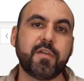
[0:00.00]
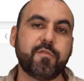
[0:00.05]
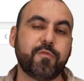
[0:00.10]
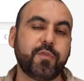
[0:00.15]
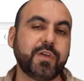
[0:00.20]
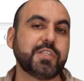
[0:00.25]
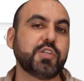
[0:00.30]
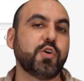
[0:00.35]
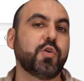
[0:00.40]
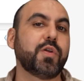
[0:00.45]
If
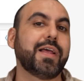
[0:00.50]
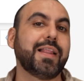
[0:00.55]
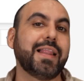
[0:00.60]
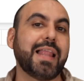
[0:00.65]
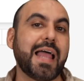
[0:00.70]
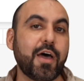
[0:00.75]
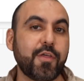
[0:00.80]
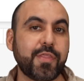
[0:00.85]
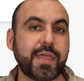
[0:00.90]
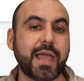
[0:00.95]
we don't
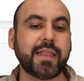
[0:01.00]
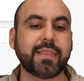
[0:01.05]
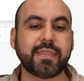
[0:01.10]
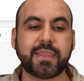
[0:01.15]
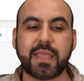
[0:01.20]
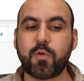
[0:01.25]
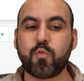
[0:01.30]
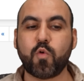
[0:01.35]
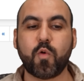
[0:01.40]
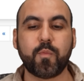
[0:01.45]
allow that,
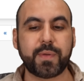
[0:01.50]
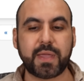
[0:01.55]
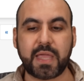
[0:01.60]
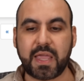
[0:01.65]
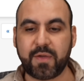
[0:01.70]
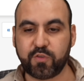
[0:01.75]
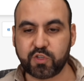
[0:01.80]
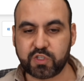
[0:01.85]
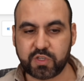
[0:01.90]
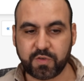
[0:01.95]
they won't be
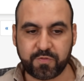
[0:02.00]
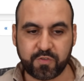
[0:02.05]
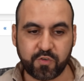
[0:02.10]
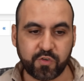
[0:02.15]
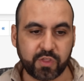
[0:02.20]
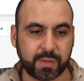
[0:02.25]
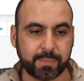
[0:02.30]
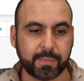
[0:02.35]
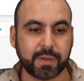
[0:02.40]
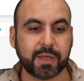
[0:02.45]
able to
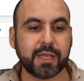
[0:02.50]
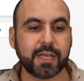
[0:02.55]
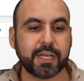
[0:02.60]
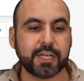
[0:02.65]
view them.